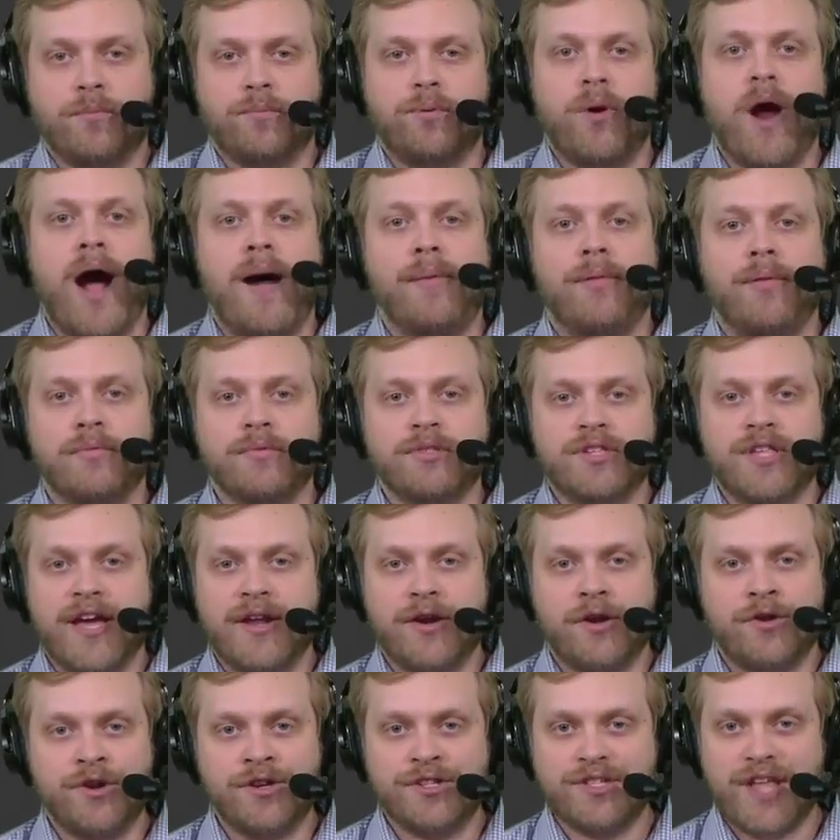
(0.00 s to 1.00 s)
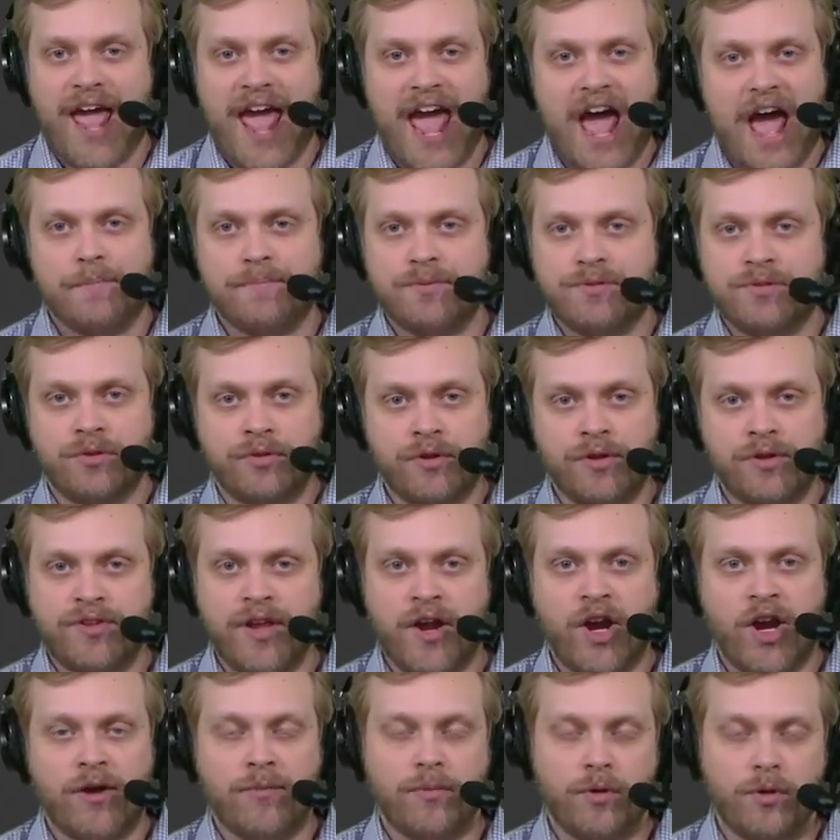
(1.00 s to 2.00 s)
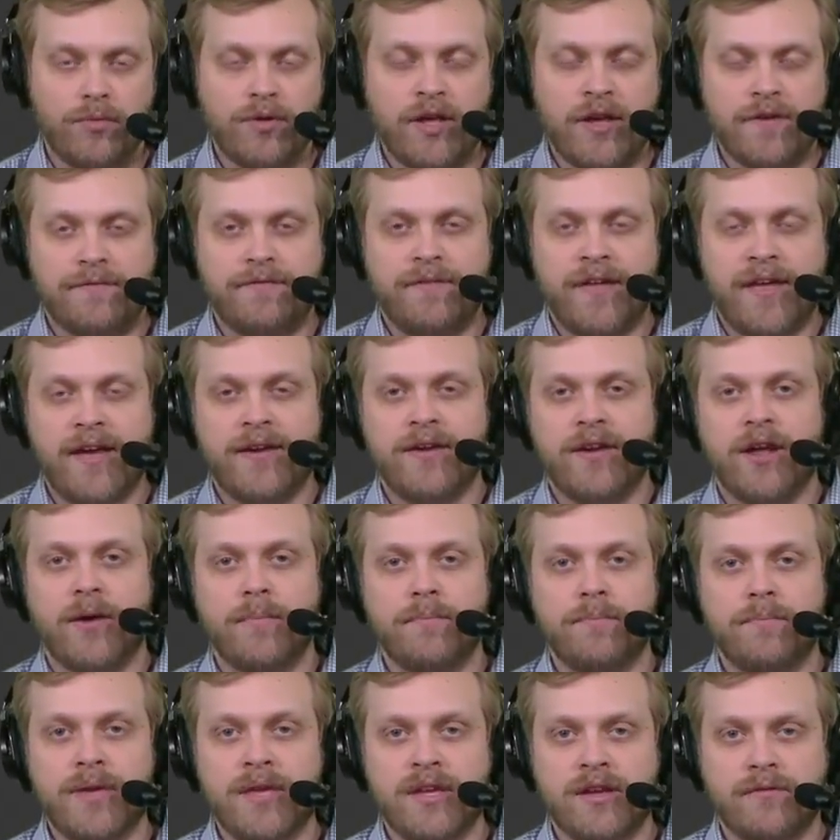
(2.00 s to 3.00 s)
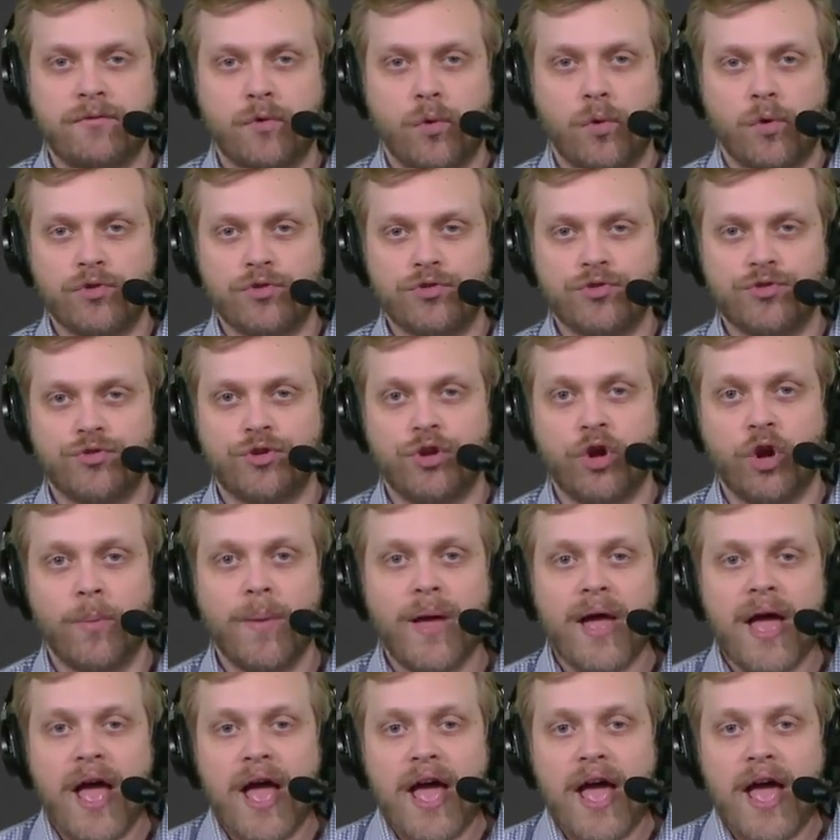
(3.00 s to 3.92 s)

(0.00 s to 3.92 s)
problems that are just absolutely terrible if they end up being, of course, true.